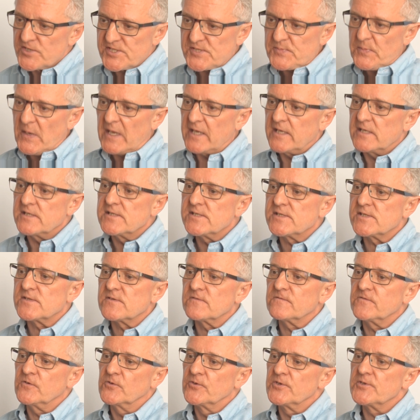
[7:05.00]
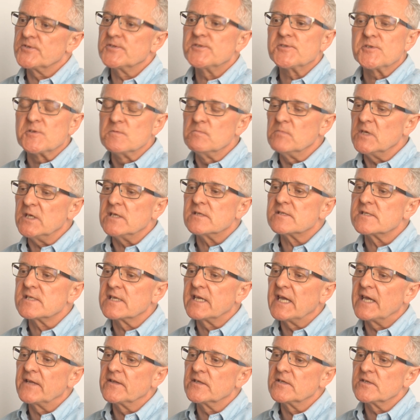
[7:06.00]
space for us to meet
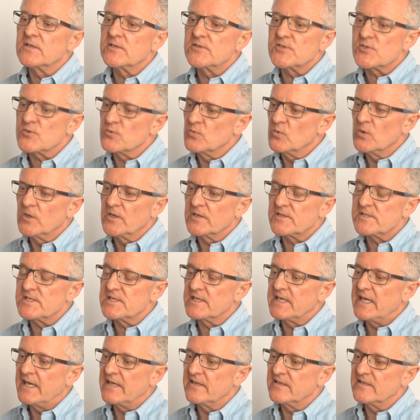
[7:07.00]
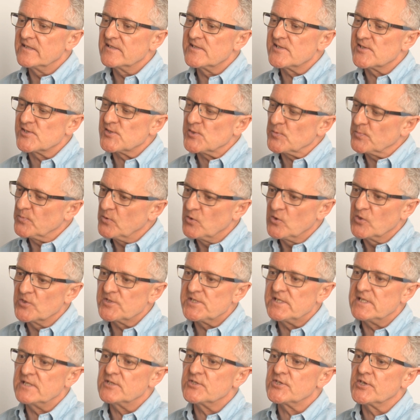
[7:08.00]
together, to work together, to
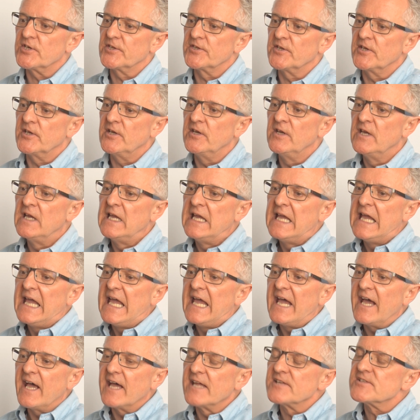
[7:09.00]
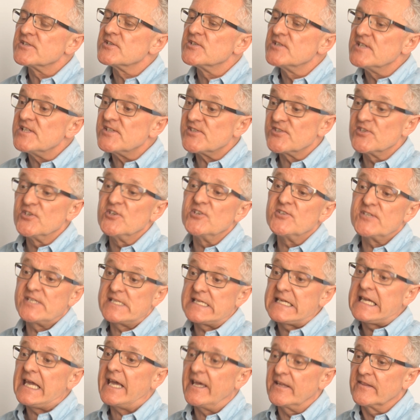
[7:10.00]
support each other, and to discern
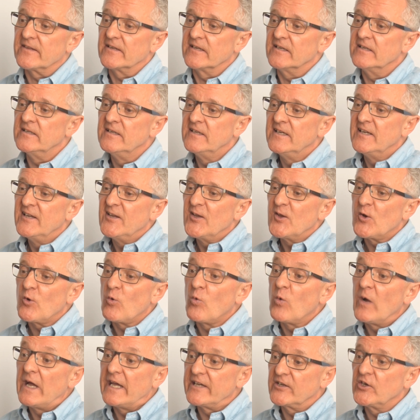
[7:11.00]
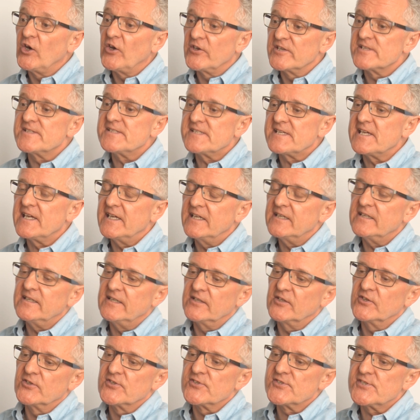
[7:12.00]
together where God is
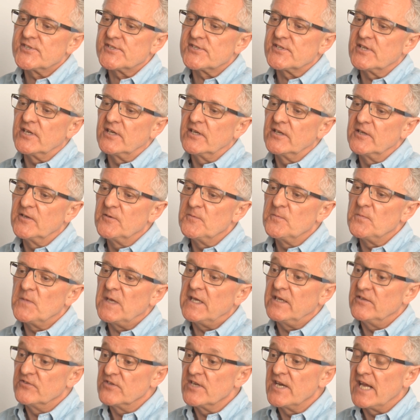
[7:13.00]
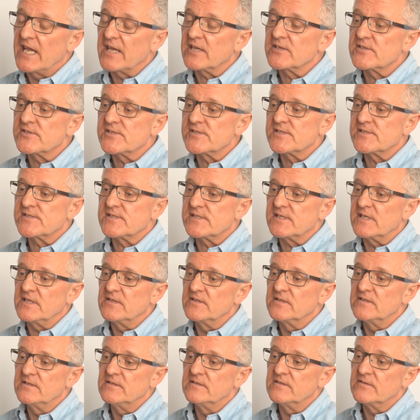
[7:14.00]
taking us in the
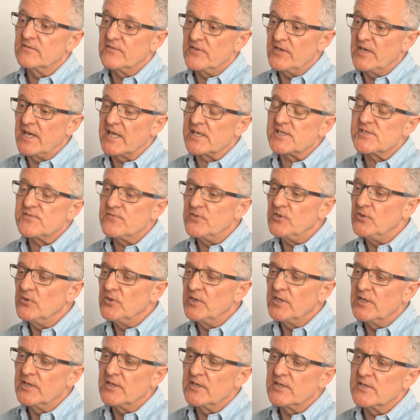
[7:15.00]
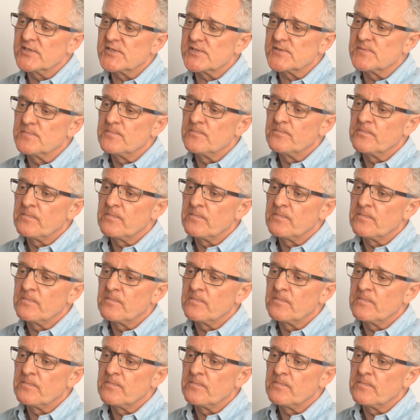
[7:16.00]
next few years.